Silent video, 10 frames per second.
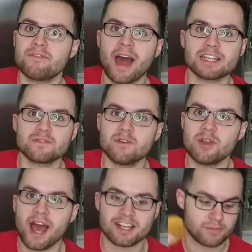fast food
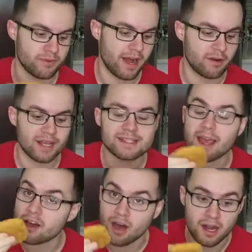hash brown. It's
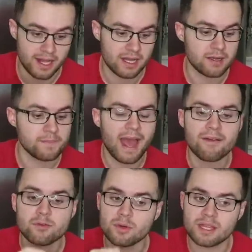iconic.
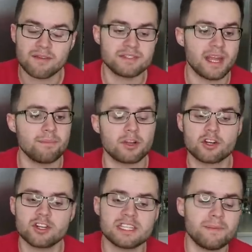Everyone loves them. They're
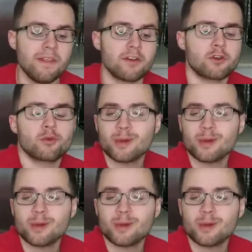crispy, they're